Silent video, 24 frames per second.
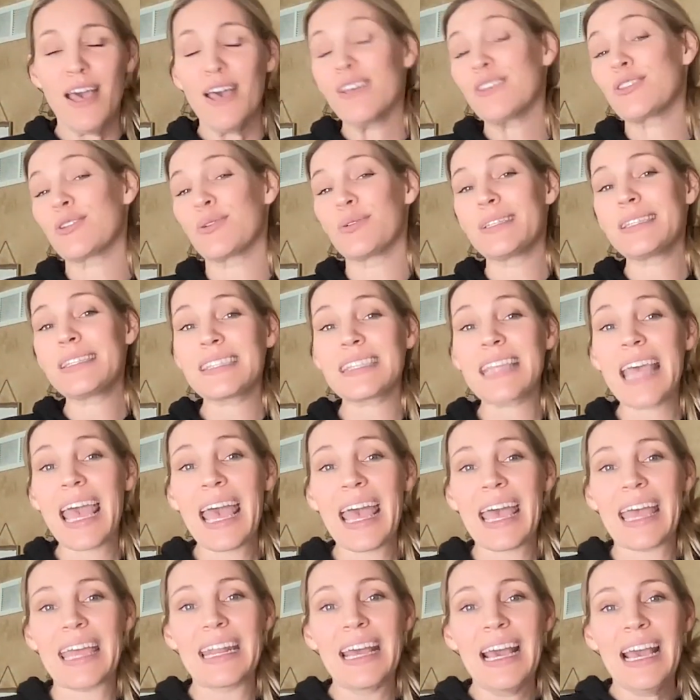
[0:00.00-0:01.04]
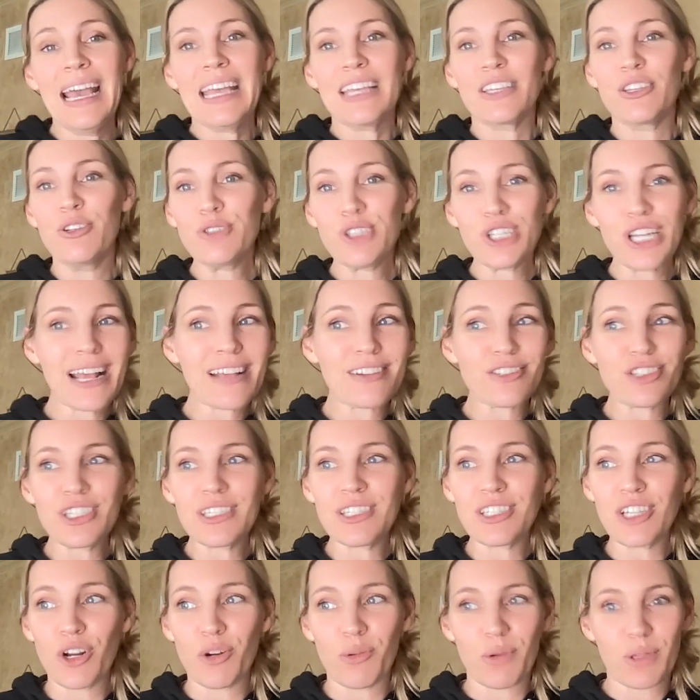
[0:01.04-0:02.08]
So instead, you should actually
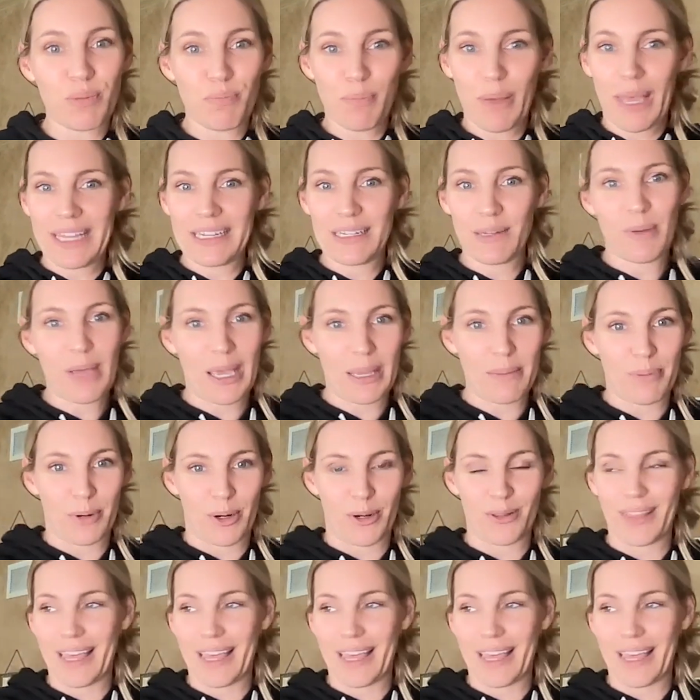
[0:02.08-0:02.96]
start with pen to paper.